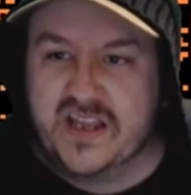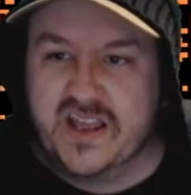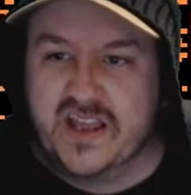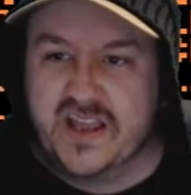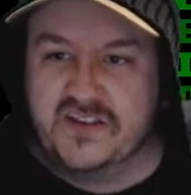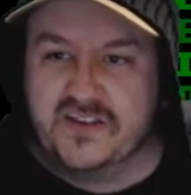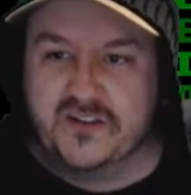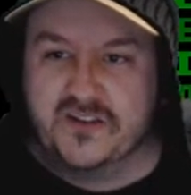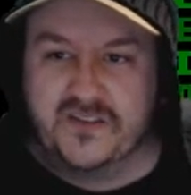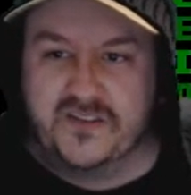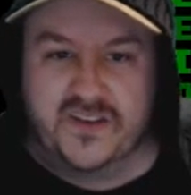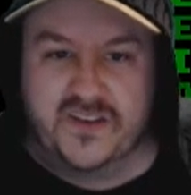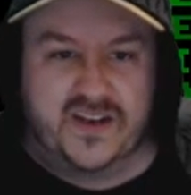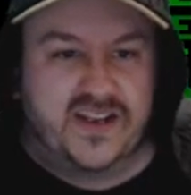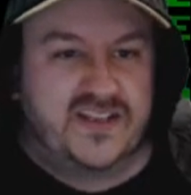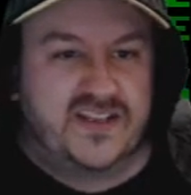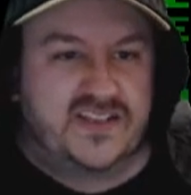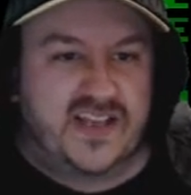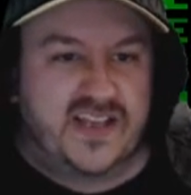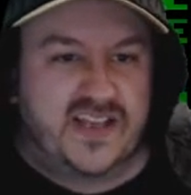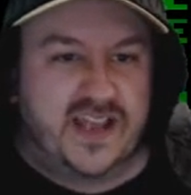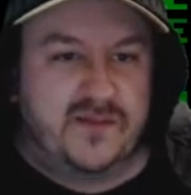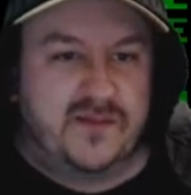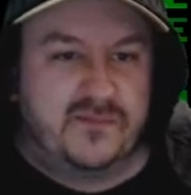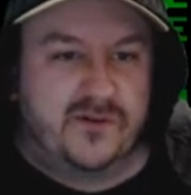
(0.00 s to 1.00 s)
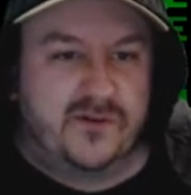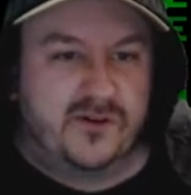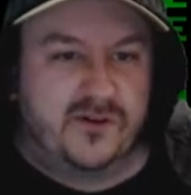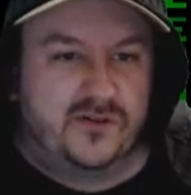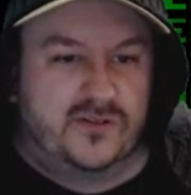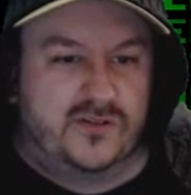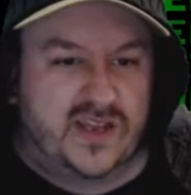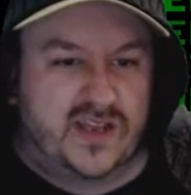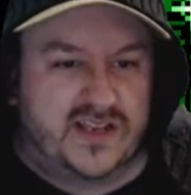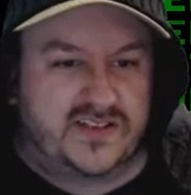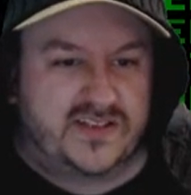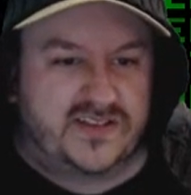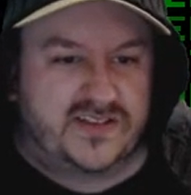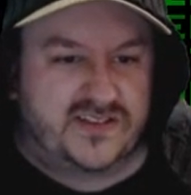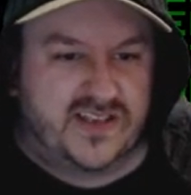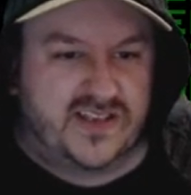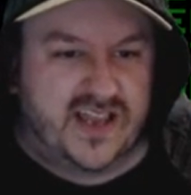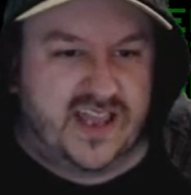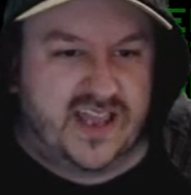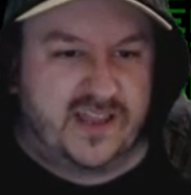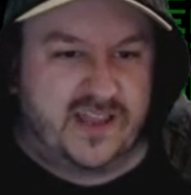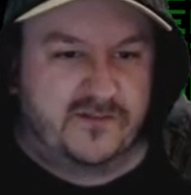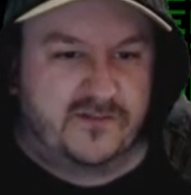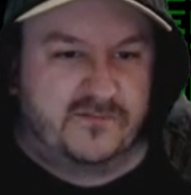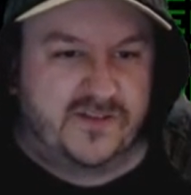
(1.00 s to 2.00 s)
If you're on the league table, let's
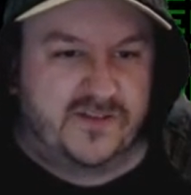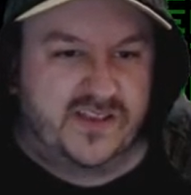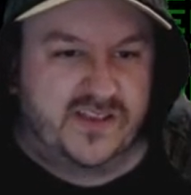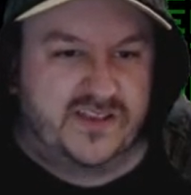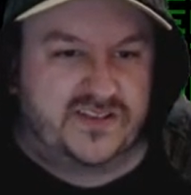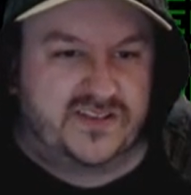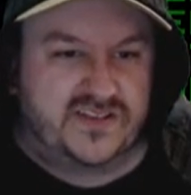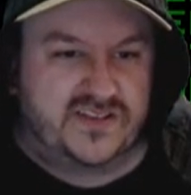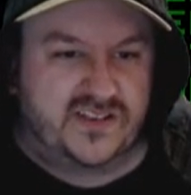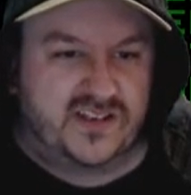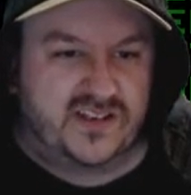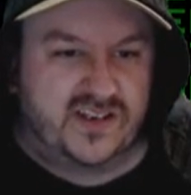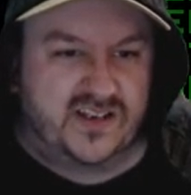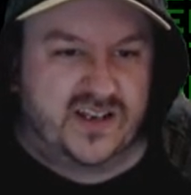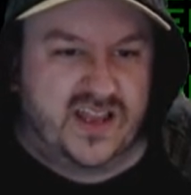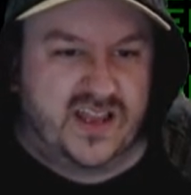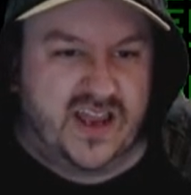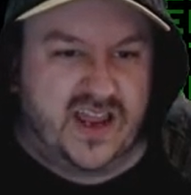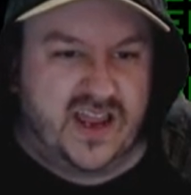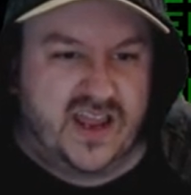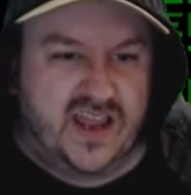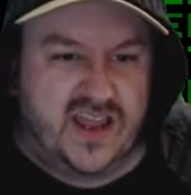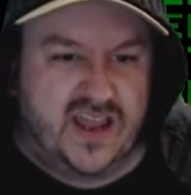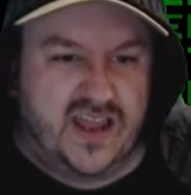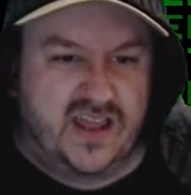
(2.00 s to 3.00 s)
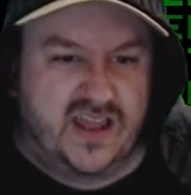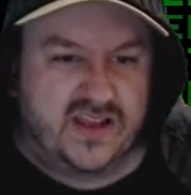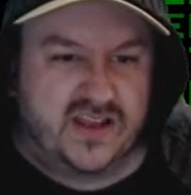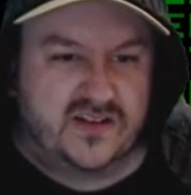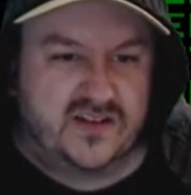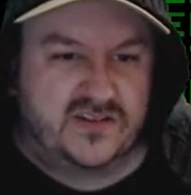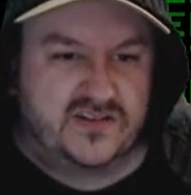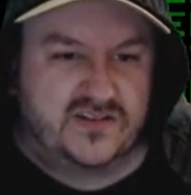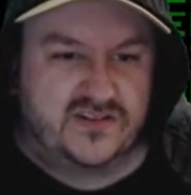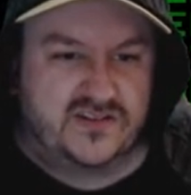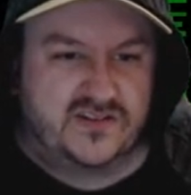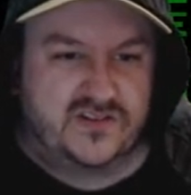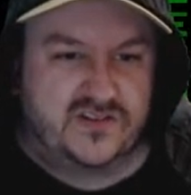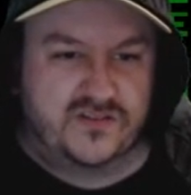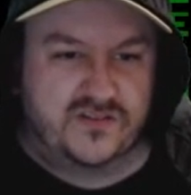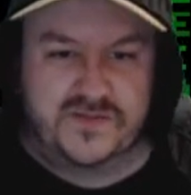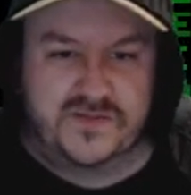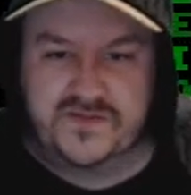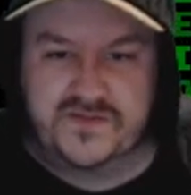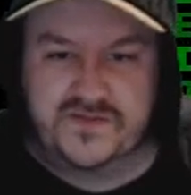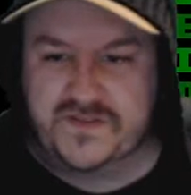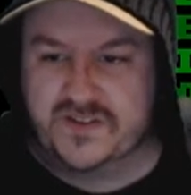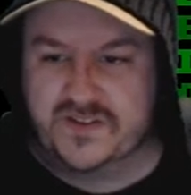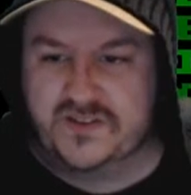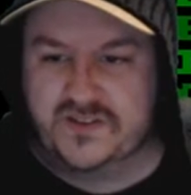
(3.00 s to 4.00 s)
say we select
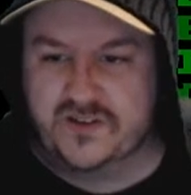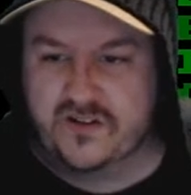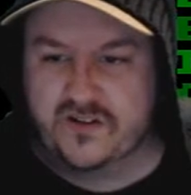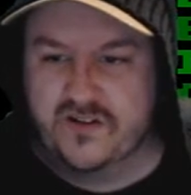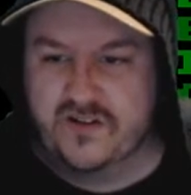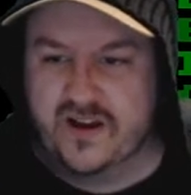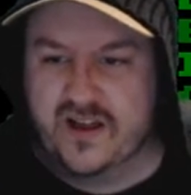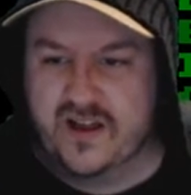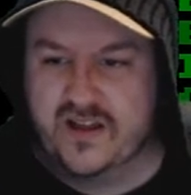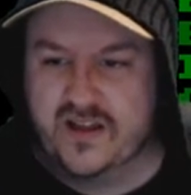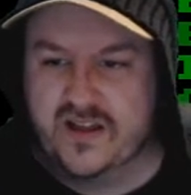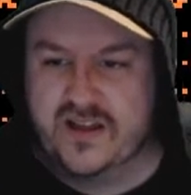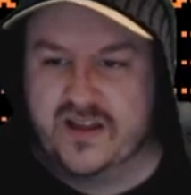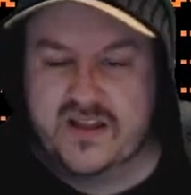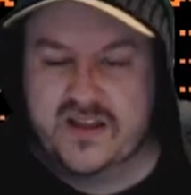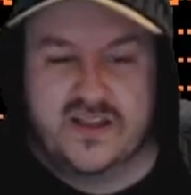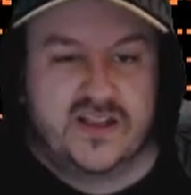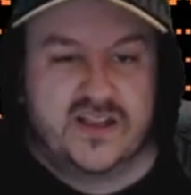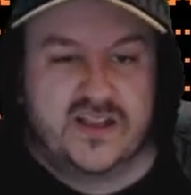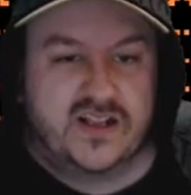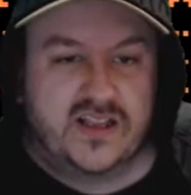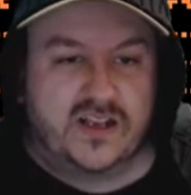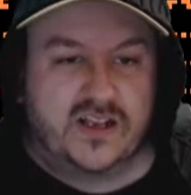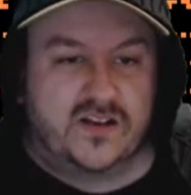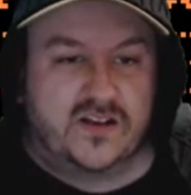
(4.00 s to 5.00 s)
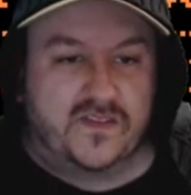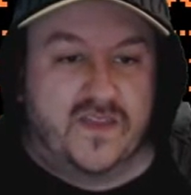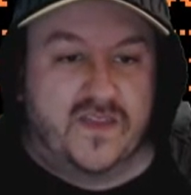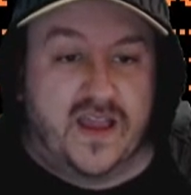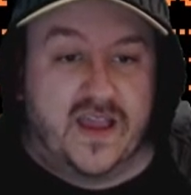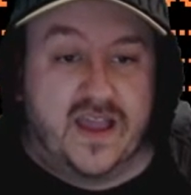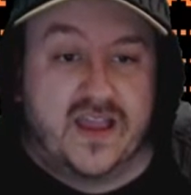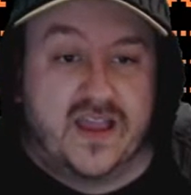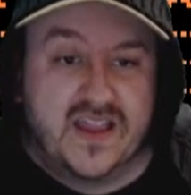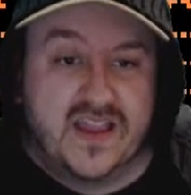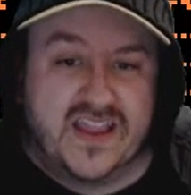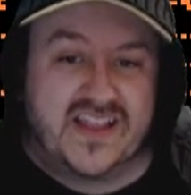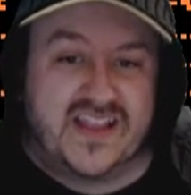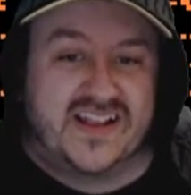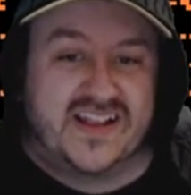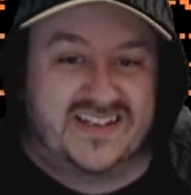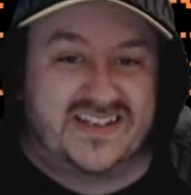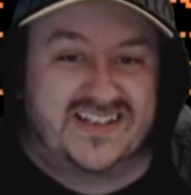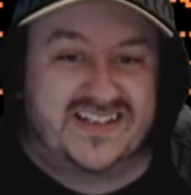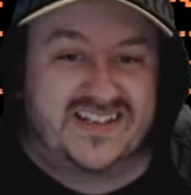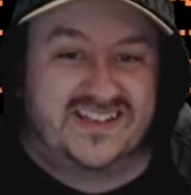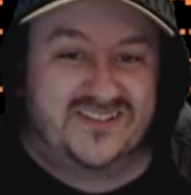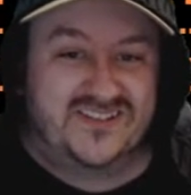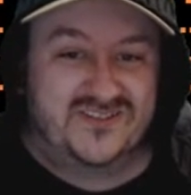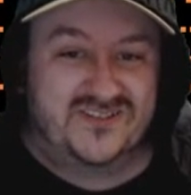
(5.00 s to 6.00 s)
Northwich Victoria, click on there. You can
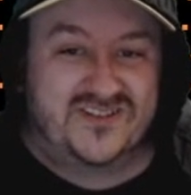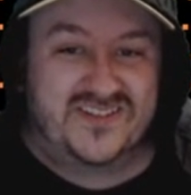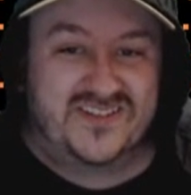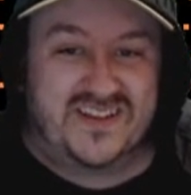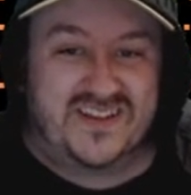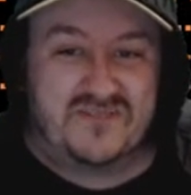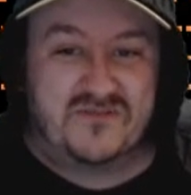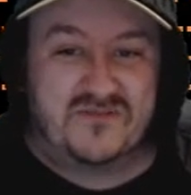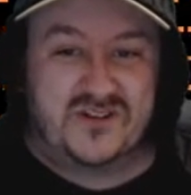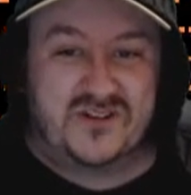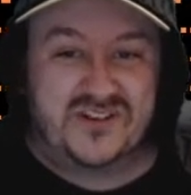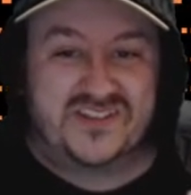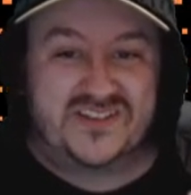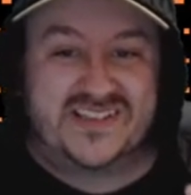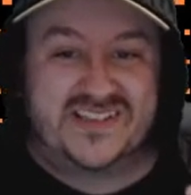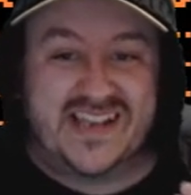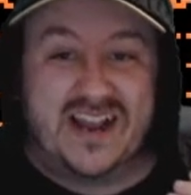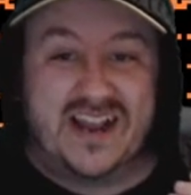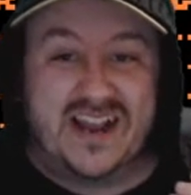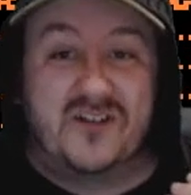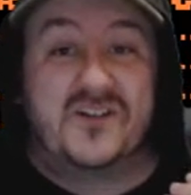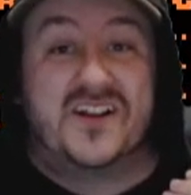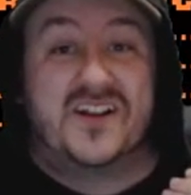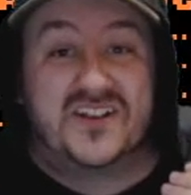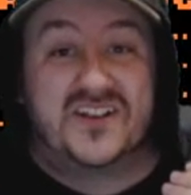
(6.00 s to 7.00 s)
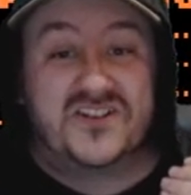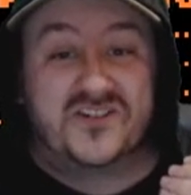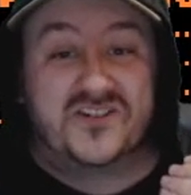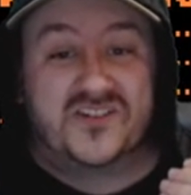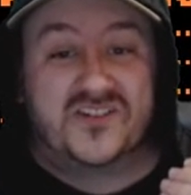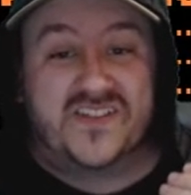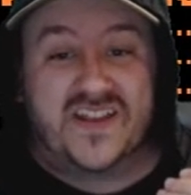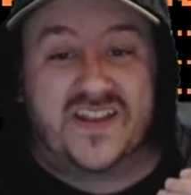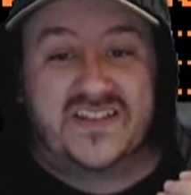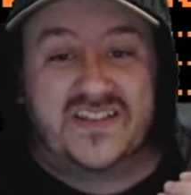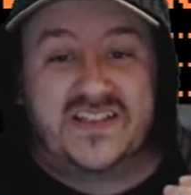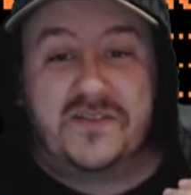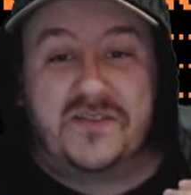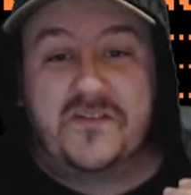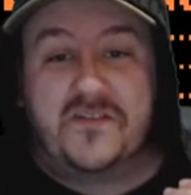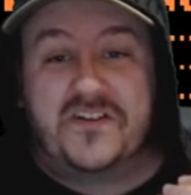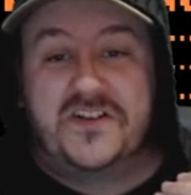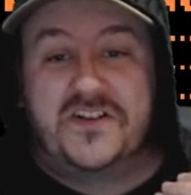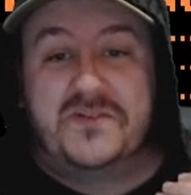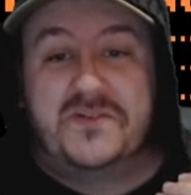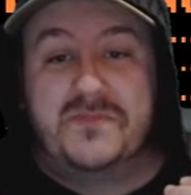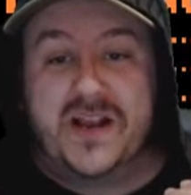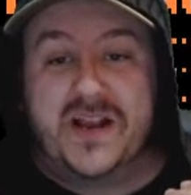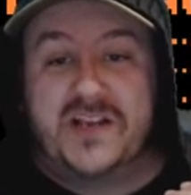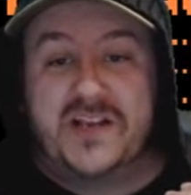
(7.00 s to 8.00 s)
actually look, now we've got a scout, you can actually look at their team. They're
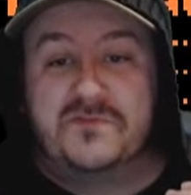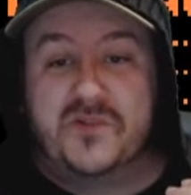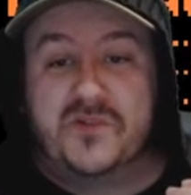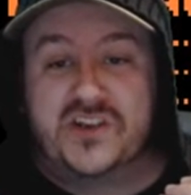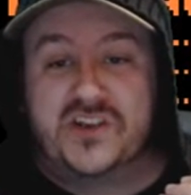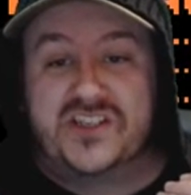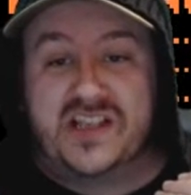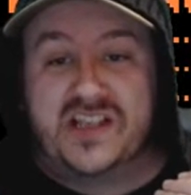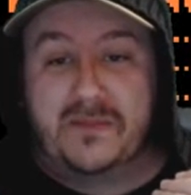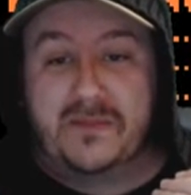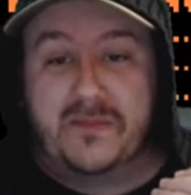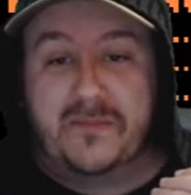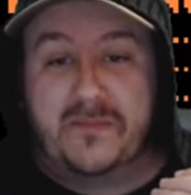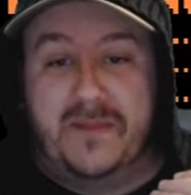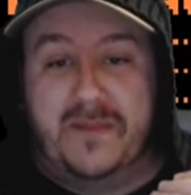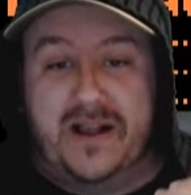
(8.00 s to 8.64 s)
actually managed by Sammy